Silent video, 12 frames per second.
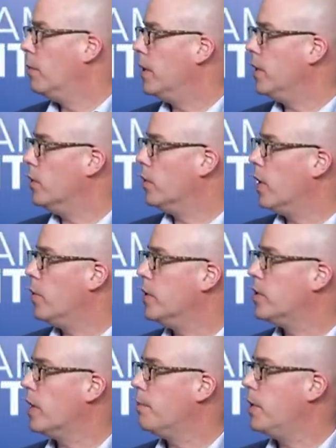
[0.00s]
but you'll
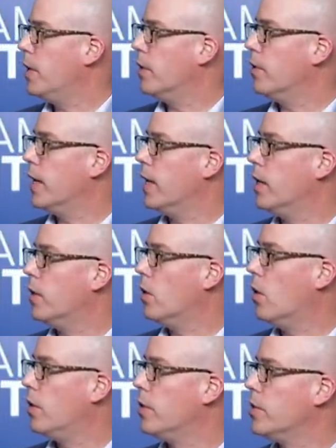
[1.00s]
notice up here that
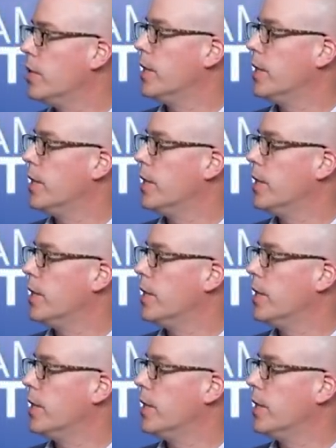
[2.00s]
under all